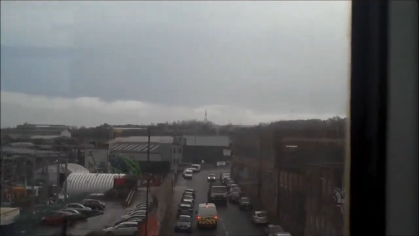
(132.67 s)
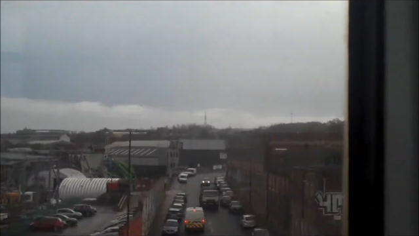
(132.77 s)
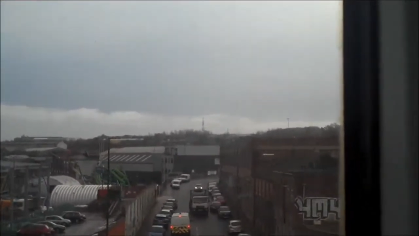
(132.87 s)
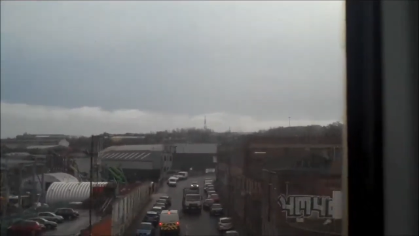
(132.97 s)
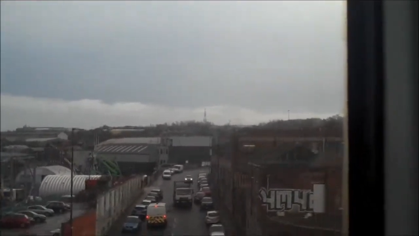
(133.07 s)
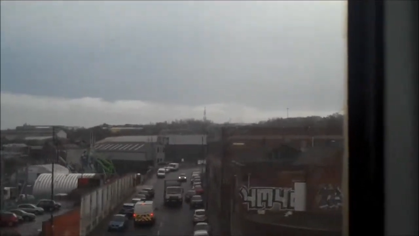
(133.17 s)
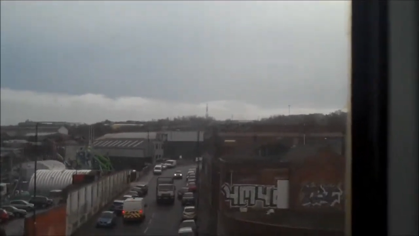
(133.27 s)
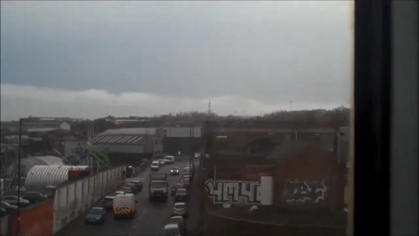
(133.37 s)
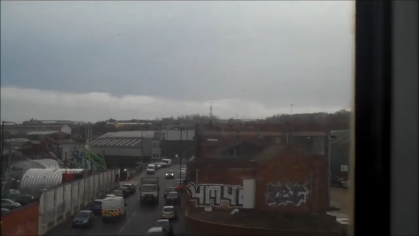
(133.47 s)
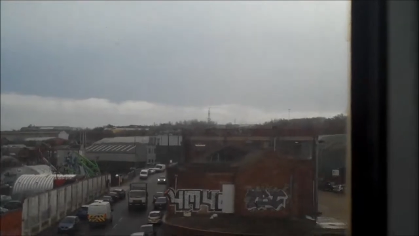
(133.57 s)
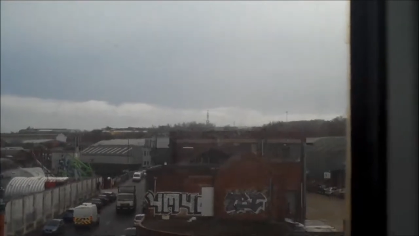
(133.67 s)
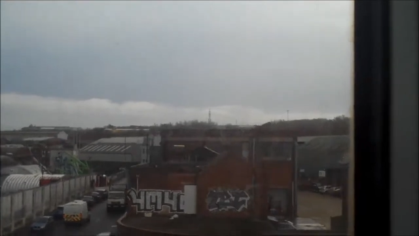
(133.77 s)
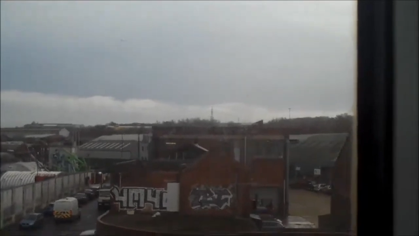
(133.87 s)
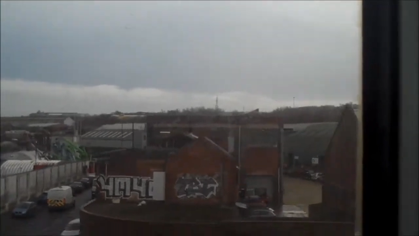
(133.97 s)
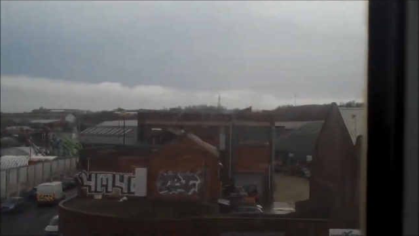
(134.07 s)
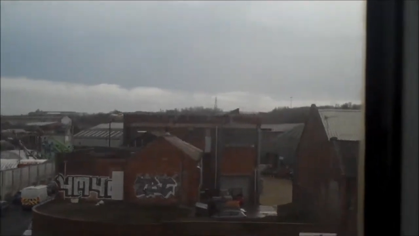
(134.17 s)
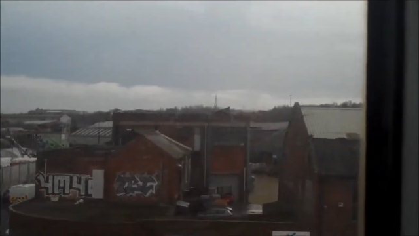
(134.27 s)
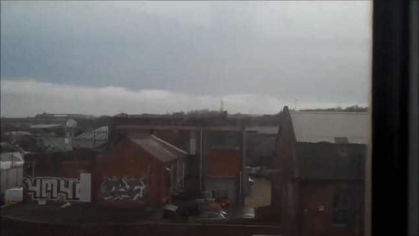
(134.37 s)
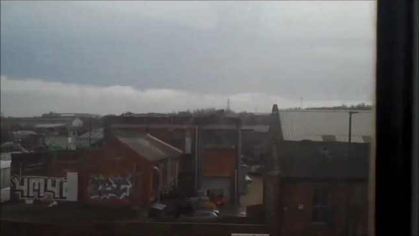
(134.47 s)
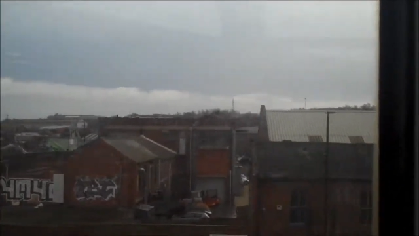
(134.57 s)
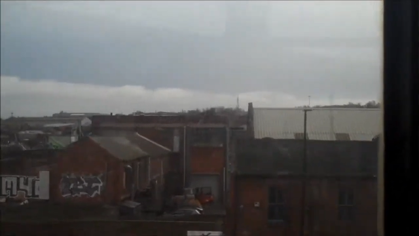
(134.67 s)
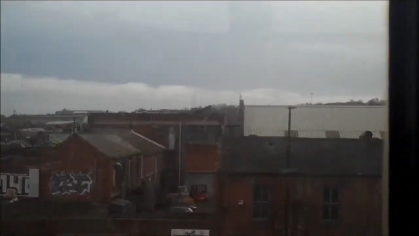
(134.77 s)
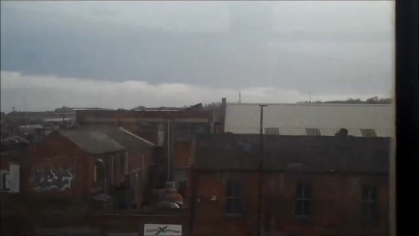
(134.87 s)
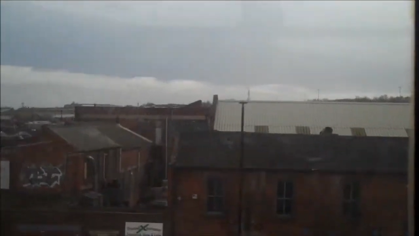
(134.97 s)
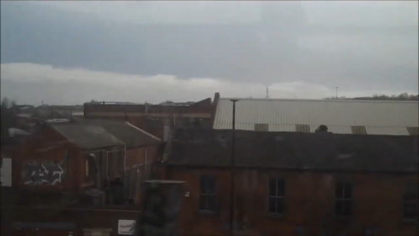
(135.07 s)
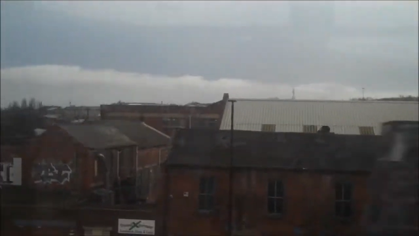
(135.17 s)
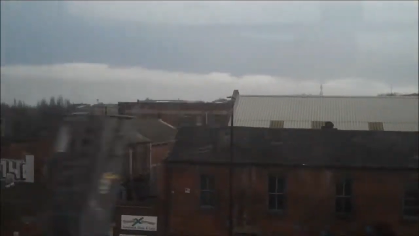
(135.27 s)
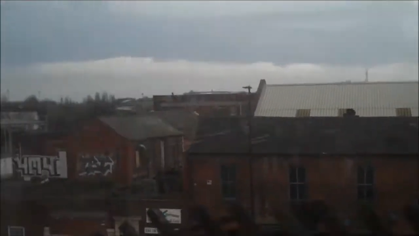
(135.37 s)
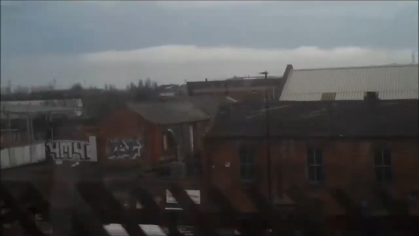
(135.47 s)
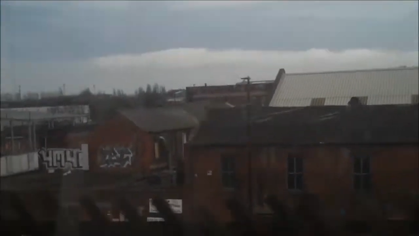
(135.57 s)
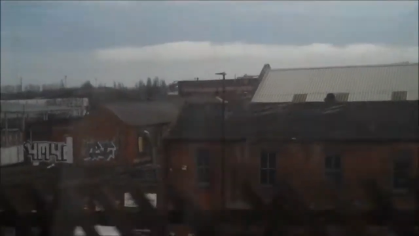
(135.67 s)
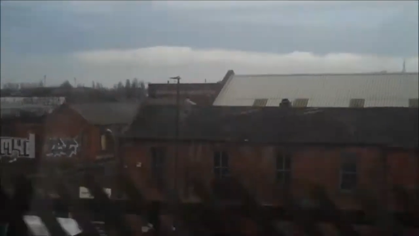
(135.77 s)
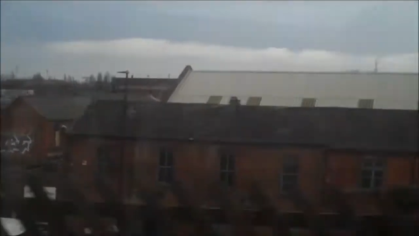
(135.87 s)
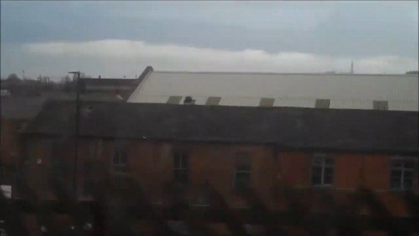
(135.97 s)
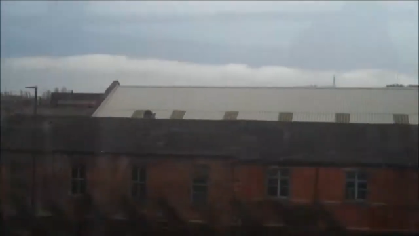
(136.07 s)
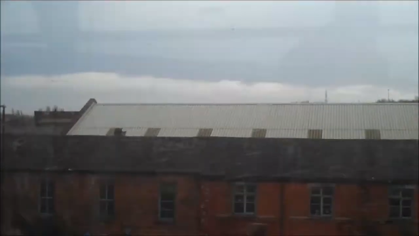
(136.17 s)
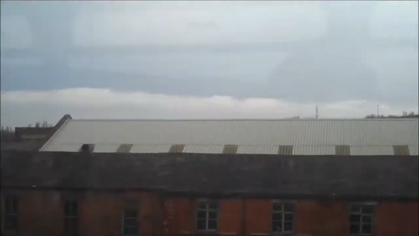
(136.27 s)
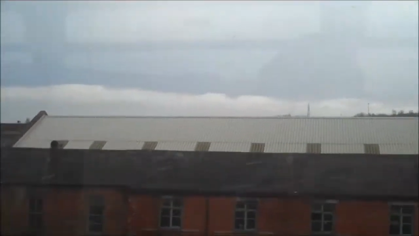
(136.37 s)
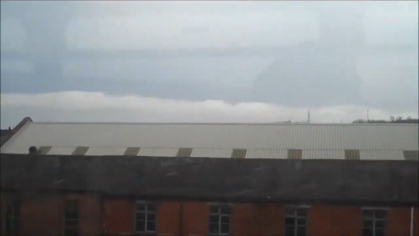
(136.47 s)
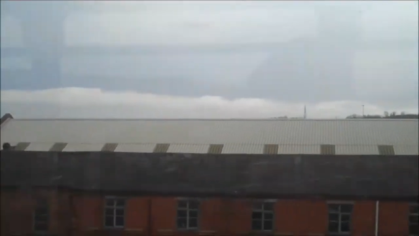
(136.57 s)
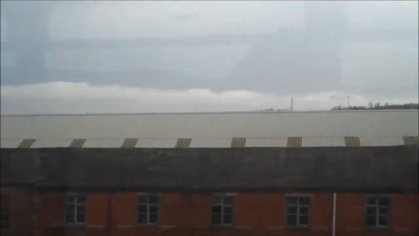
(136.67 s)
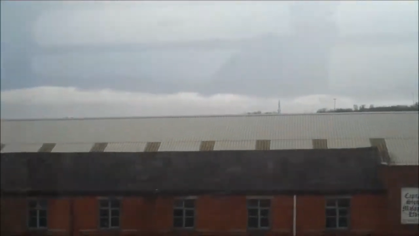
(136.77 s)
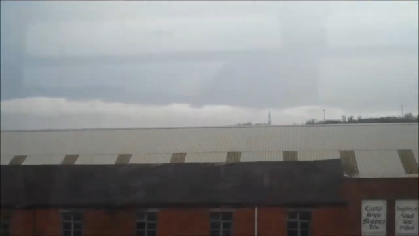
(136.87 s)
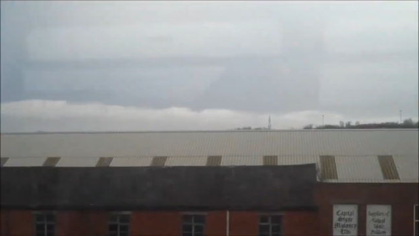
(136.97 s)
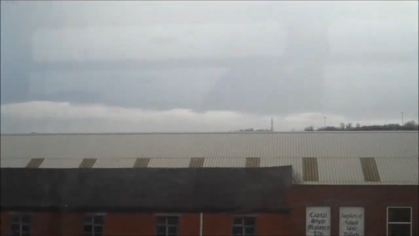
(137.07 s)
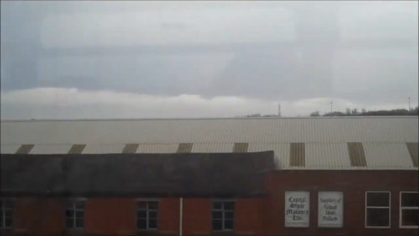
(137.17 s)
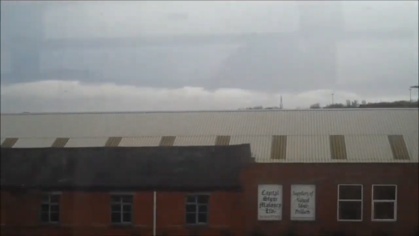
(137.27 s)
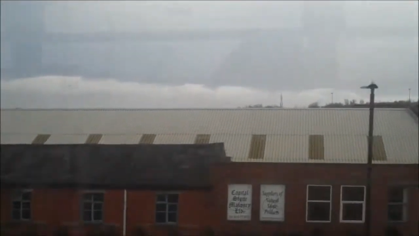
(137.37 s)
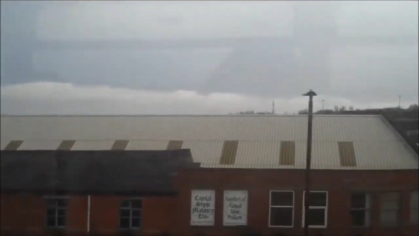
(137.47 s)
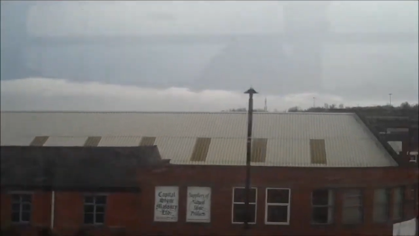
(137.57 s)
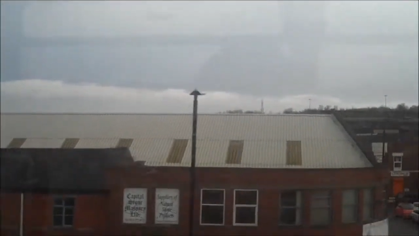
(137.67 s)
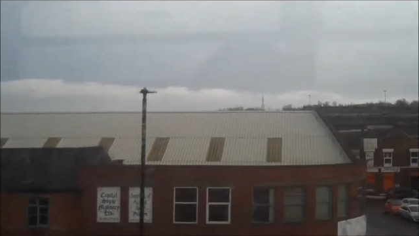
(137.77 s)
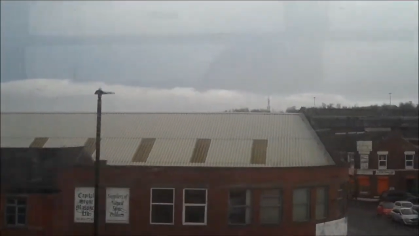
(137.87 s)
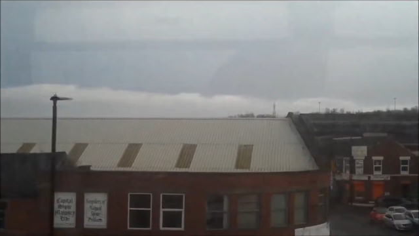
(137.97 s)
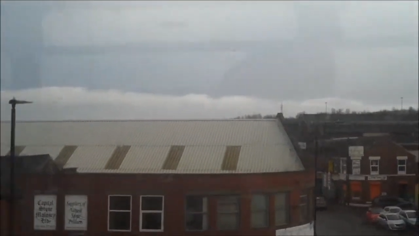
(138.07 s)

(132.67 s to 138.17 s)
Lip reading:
Nobody's mouth can be seen.